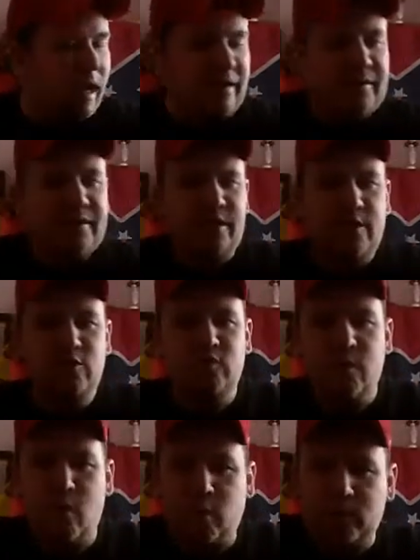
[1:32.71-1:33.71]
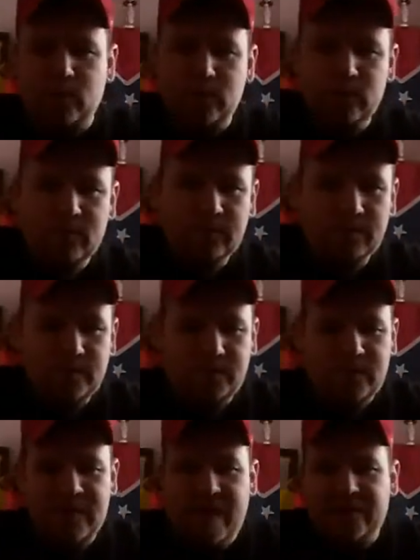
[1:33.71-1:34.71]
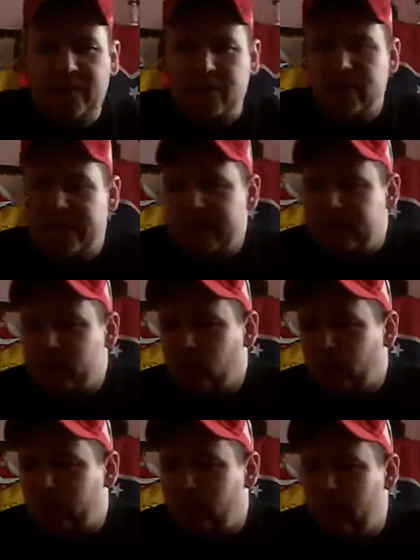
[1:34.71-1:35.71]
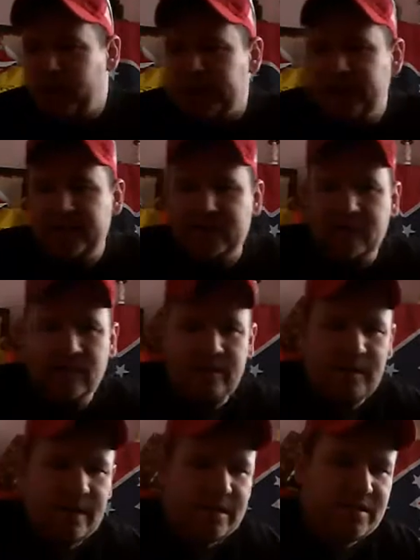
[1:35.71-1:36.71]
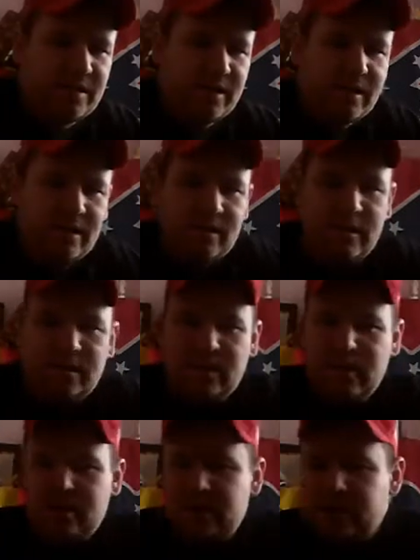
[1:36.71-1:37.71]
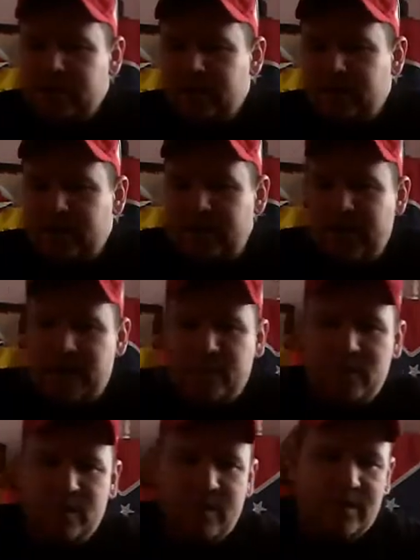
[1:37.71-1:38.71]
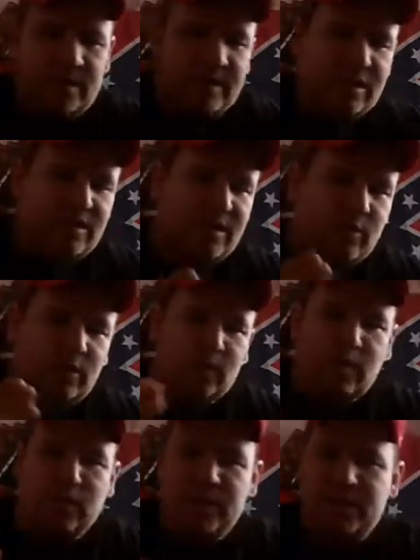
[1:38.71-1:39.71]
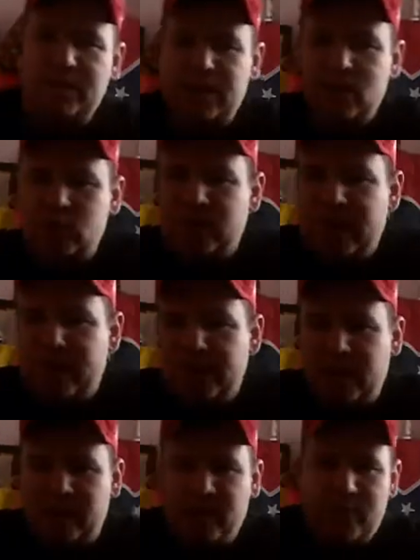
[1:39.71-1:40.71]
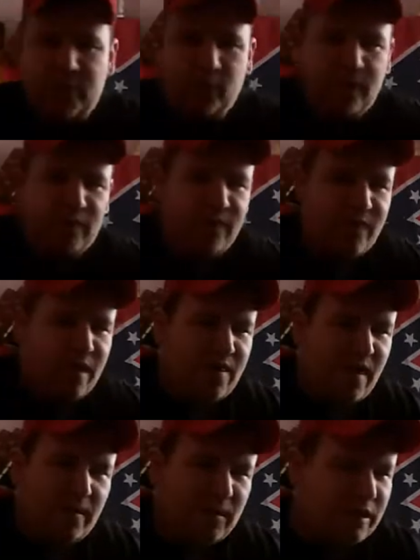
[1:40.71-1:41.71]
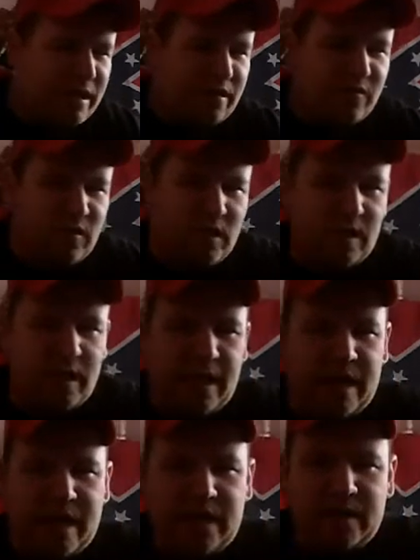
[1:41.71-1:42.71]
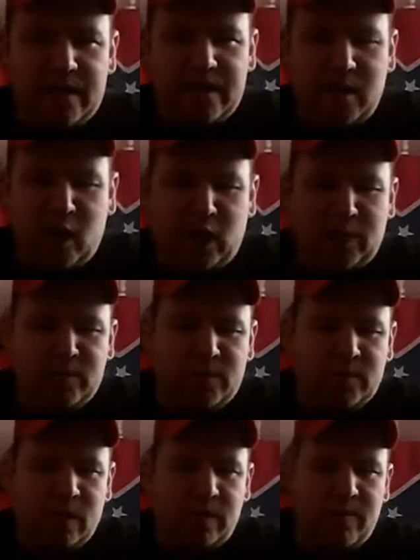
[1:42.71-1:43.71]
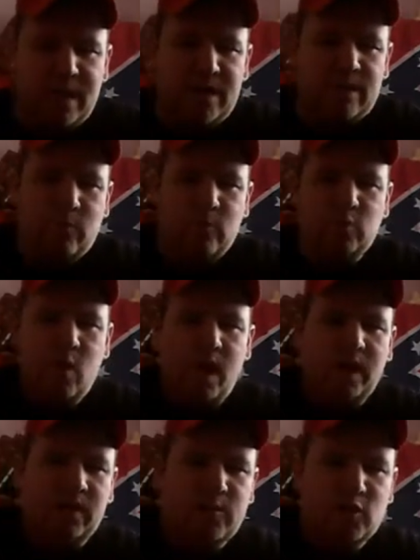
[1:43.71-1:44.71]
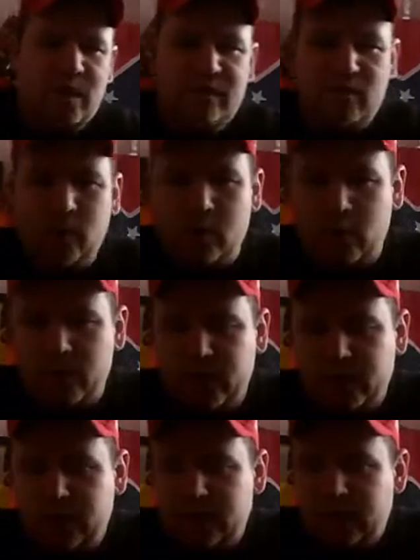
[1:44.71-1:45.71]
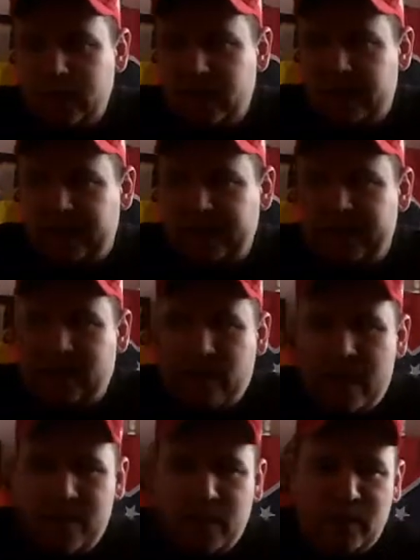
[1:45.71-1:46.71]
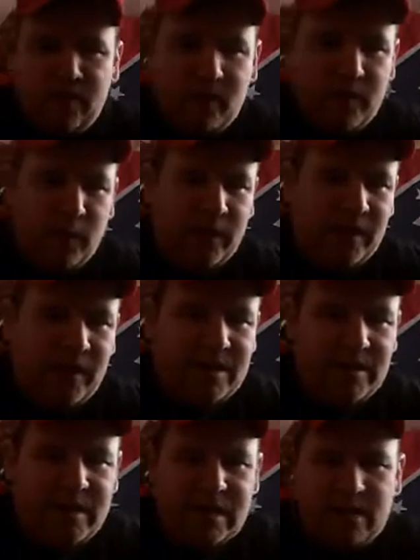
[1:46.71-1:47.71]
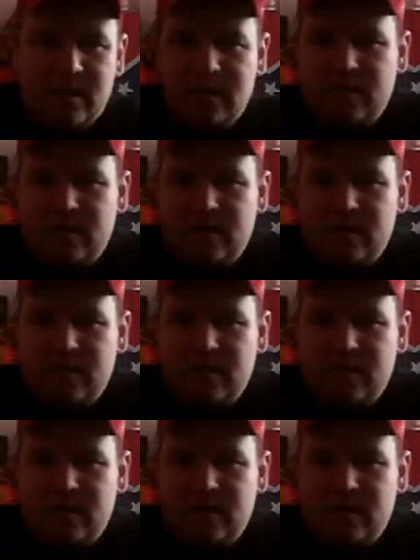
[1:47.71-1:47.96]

I think the news reporter got the damn story wrong. I think the incident happened, the incident with the police station happened on February 5th, I believe, and the armed uh, men was walking up Schaefer Road. I think that would happen on February 19th.